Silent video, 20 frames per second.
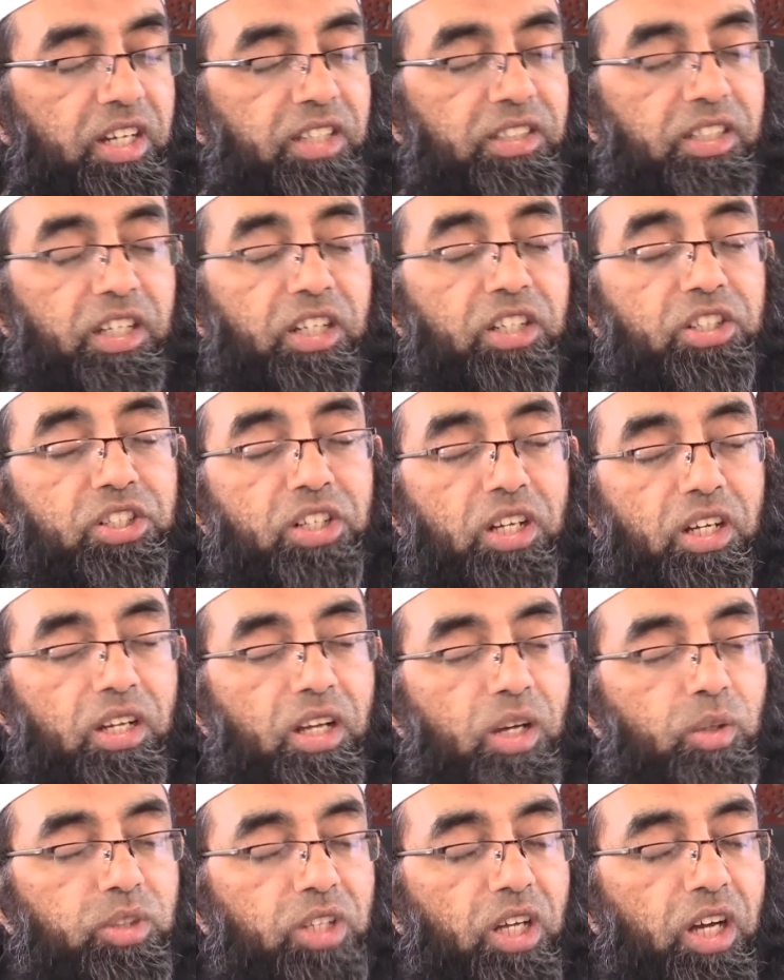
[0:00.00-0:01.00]
Then
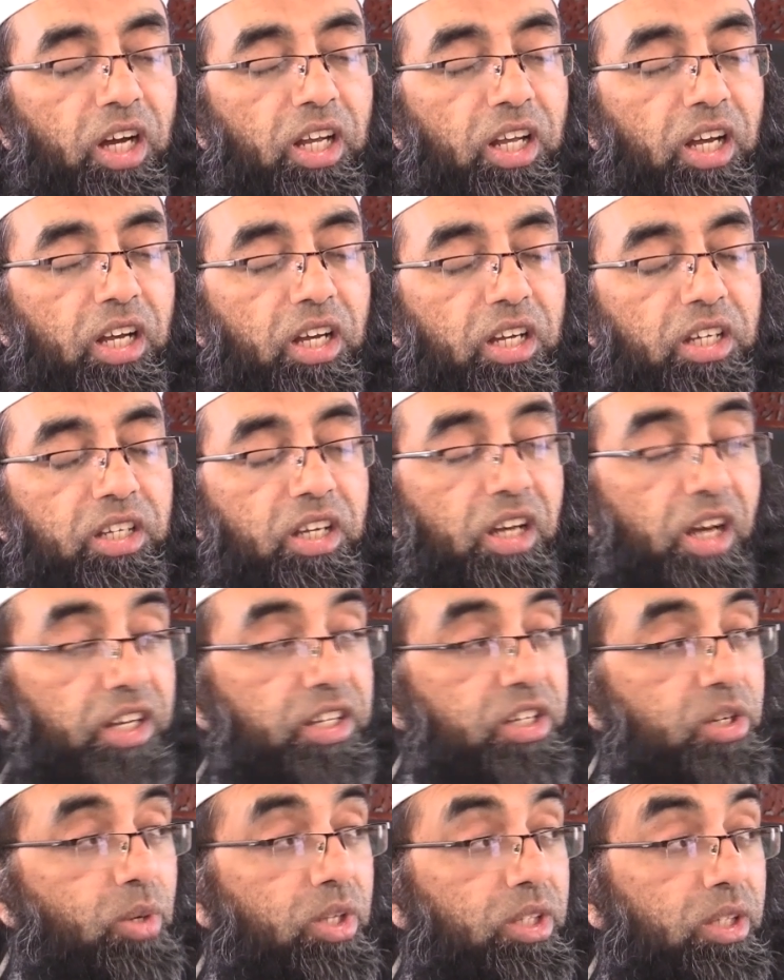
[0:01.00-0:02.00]
inshallah ta'ala, ya
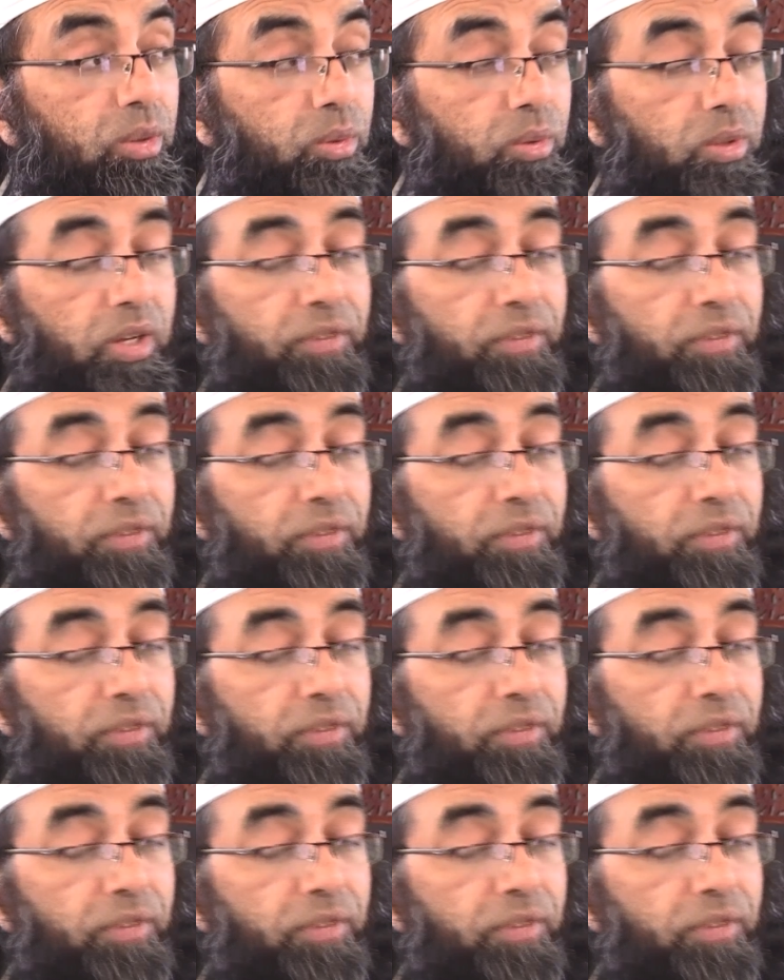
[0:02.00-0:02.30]
ayyuhan